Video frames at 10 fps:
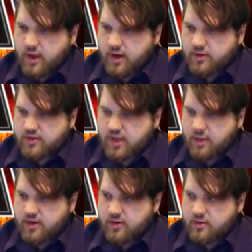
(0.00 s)
And I'll
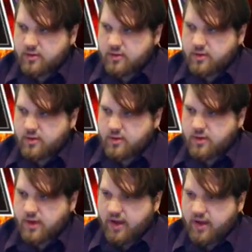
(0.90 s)
summon
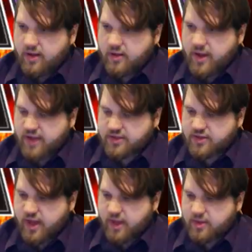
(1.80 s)
the Master
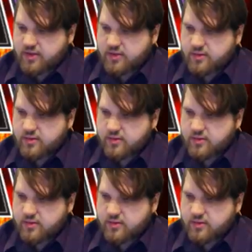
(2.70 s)
Diamond.